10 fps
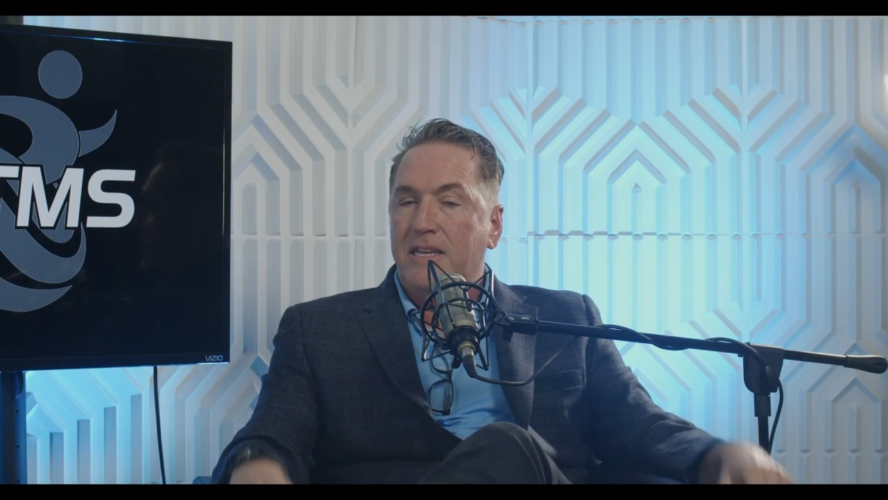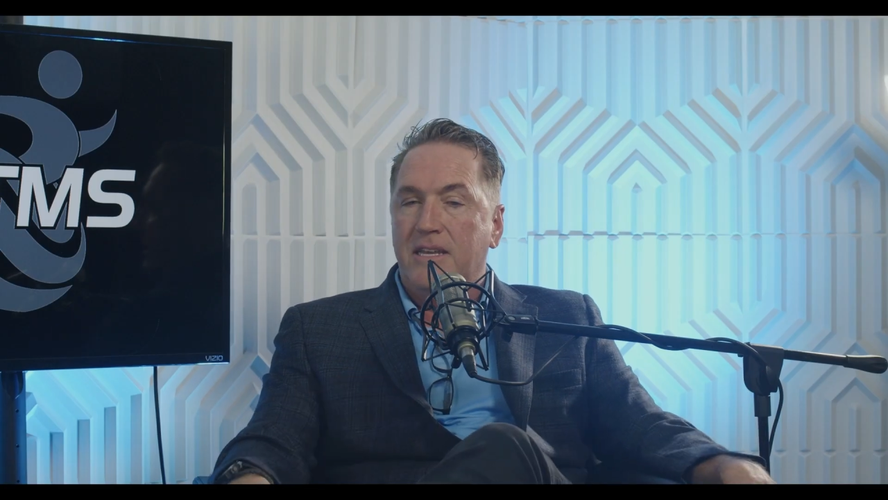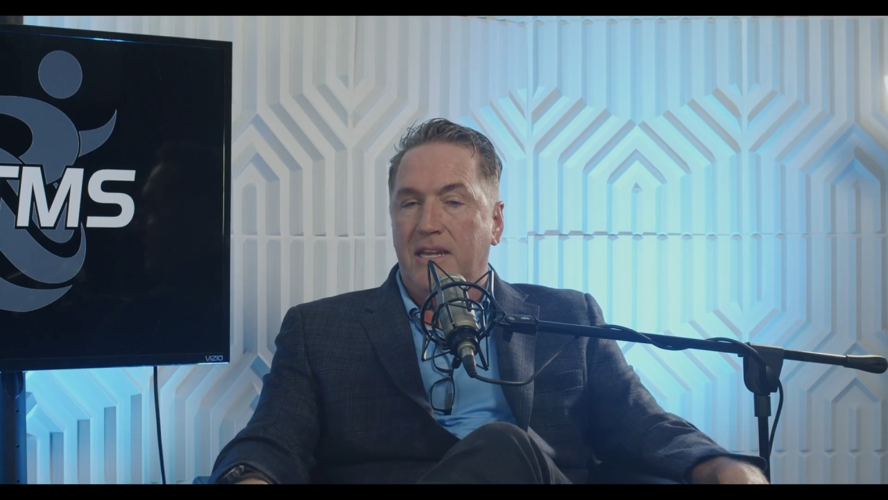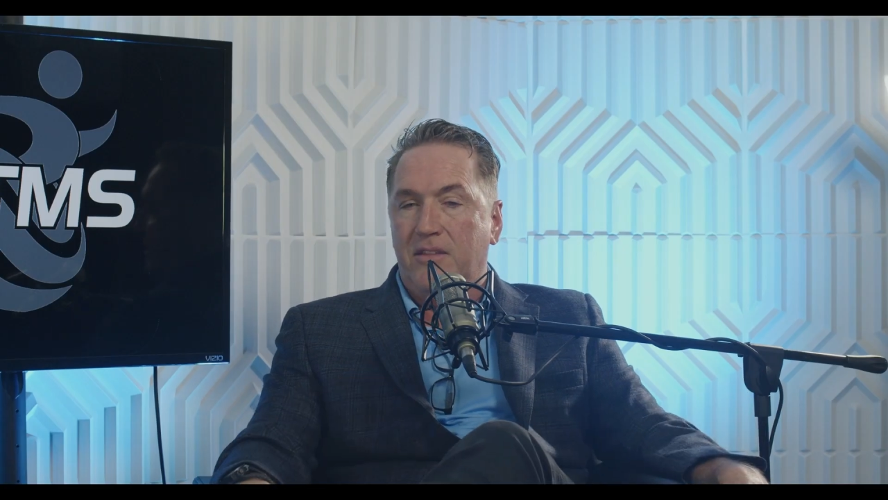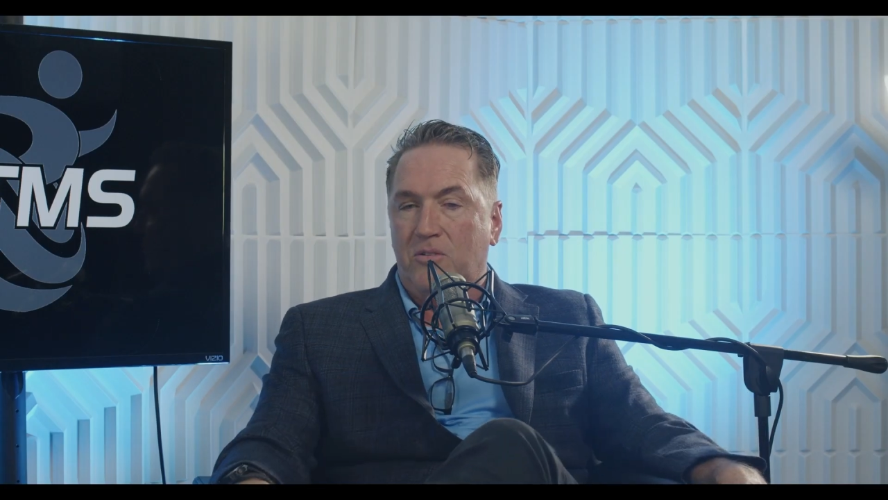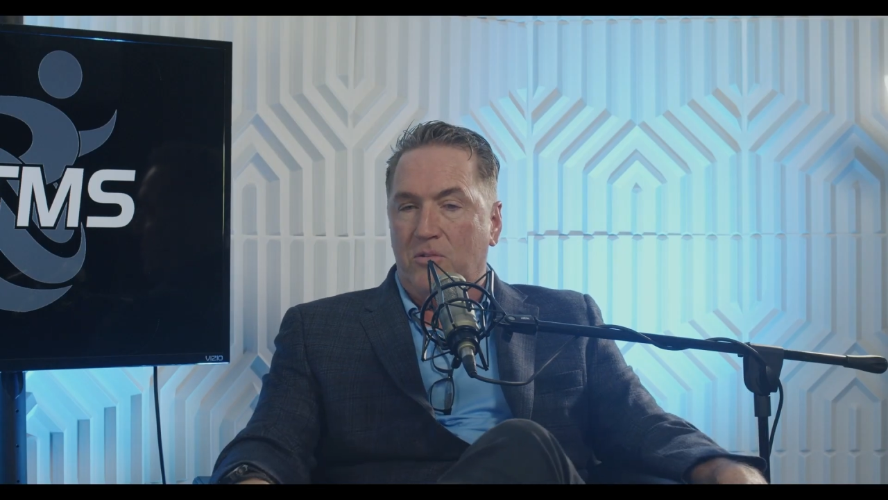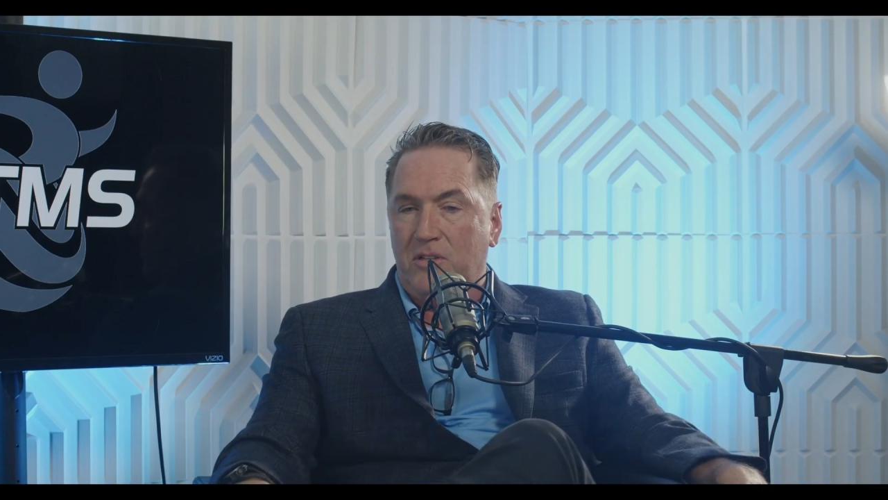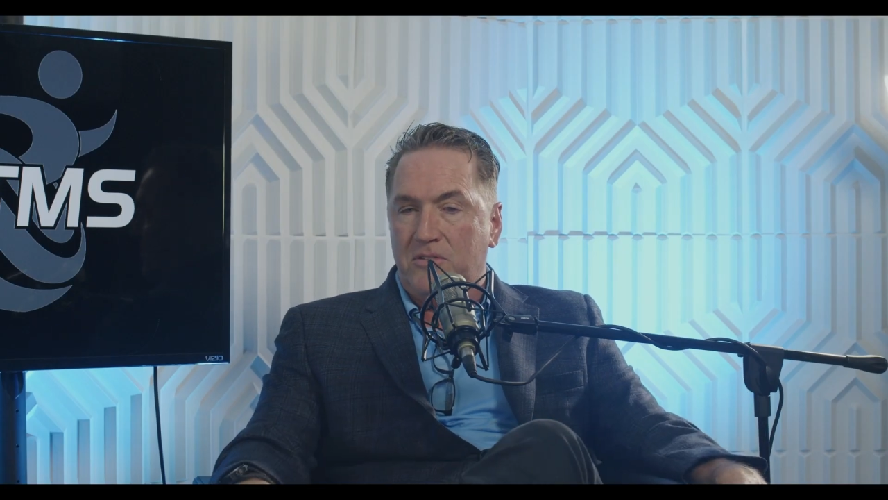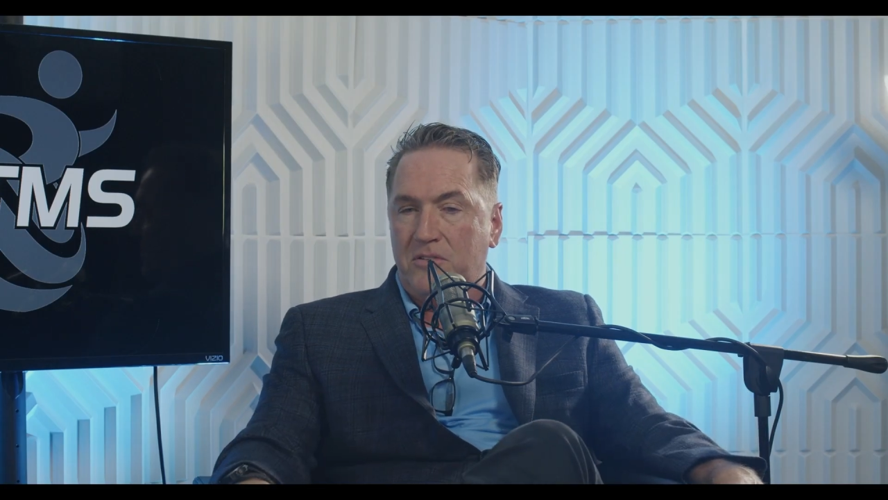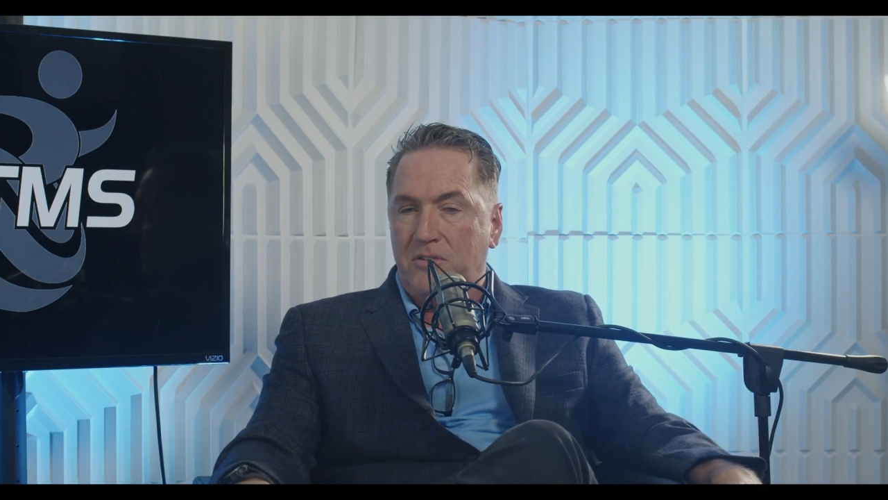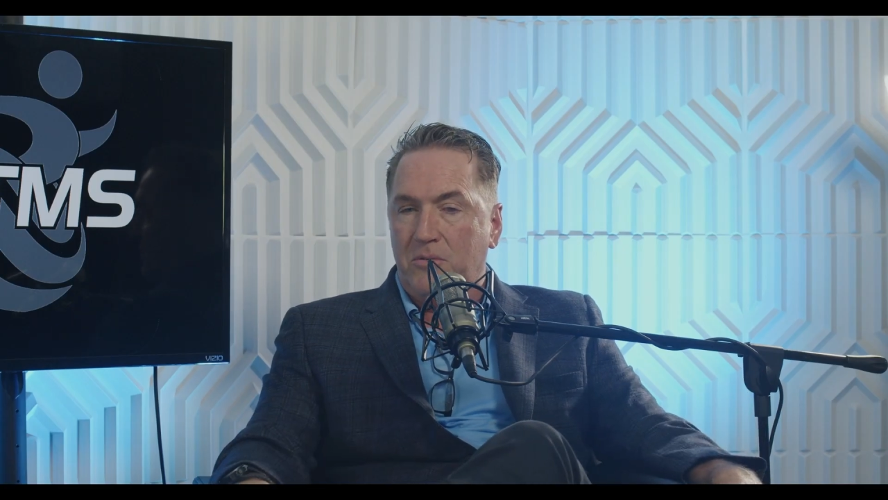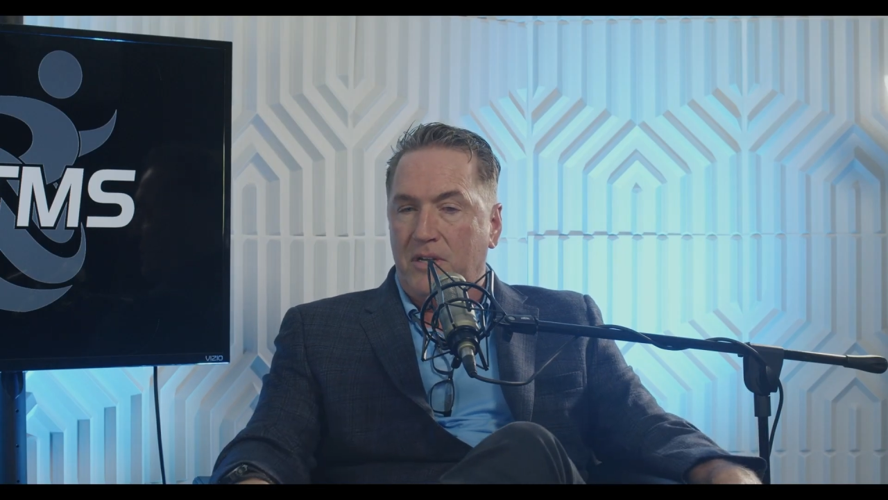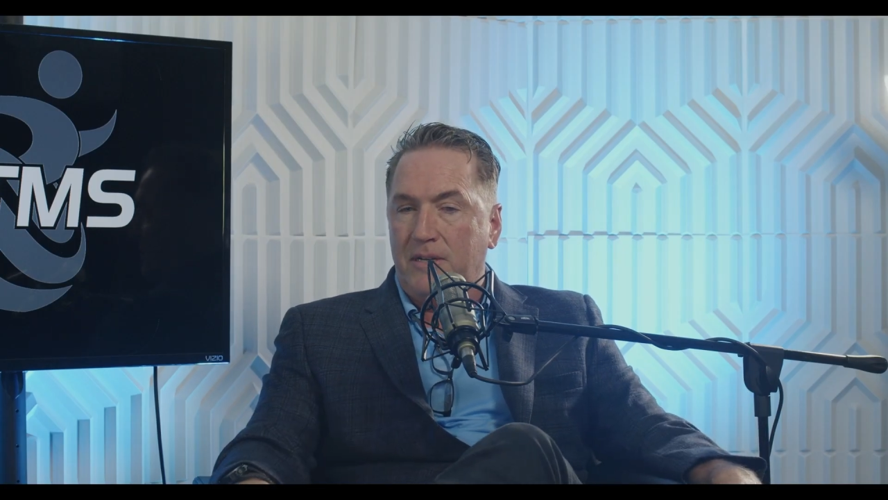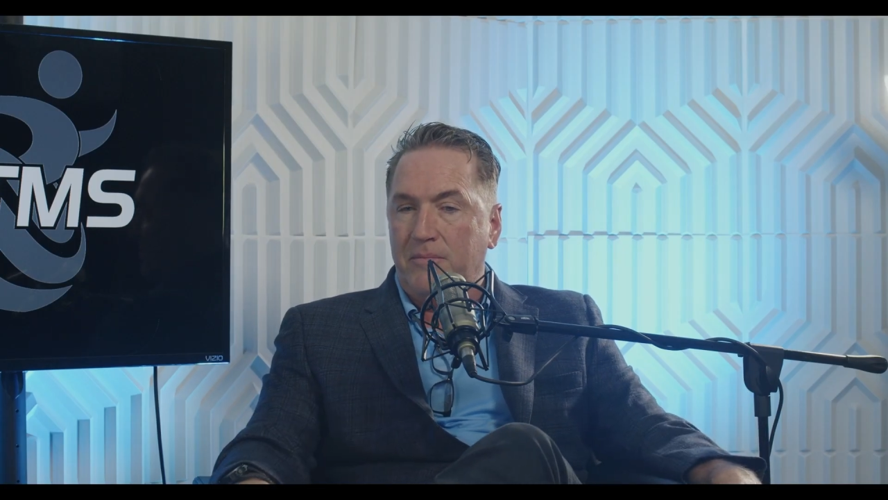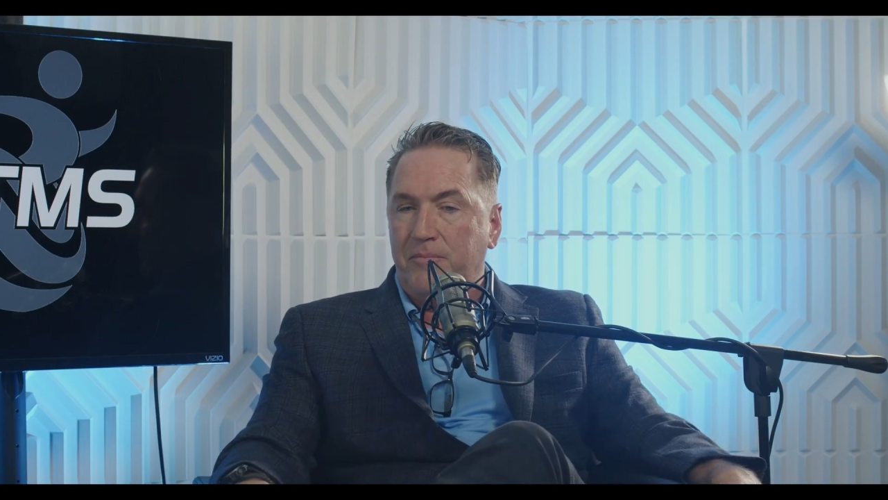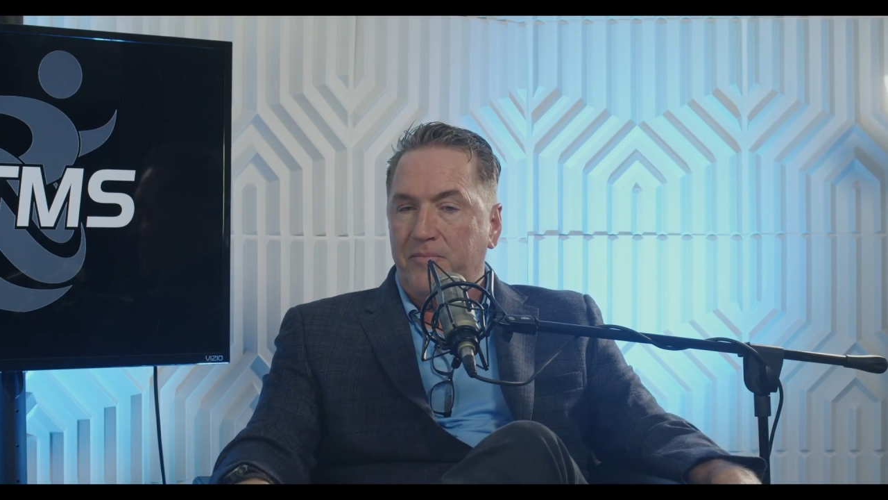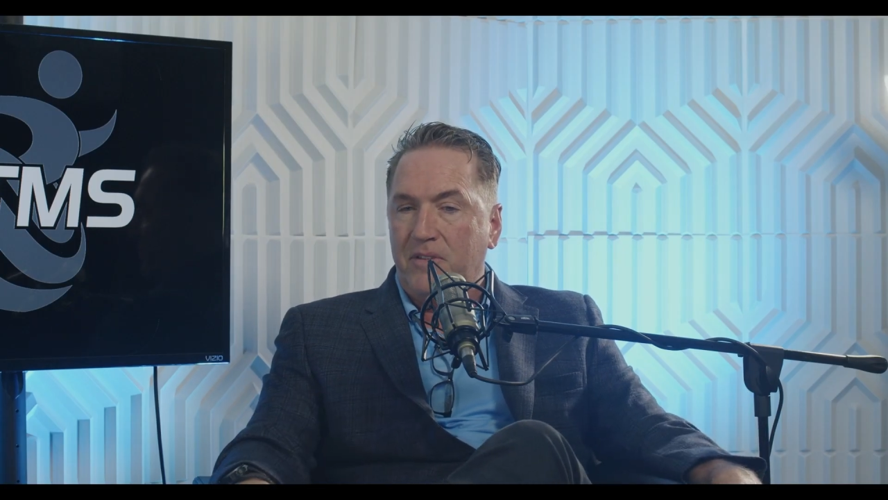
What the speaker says: And the goal is to